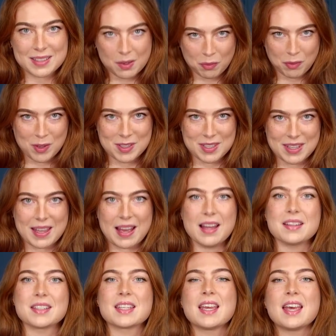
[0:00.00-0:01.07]
different to
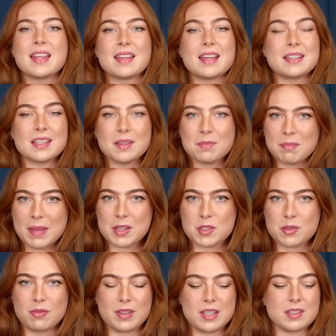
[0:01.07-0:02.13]
that. They didn't
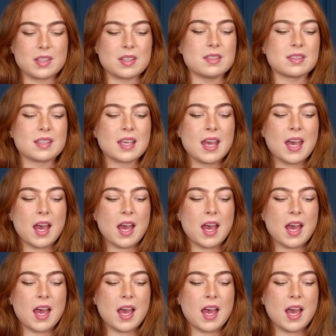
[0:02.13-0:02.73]
mention visas.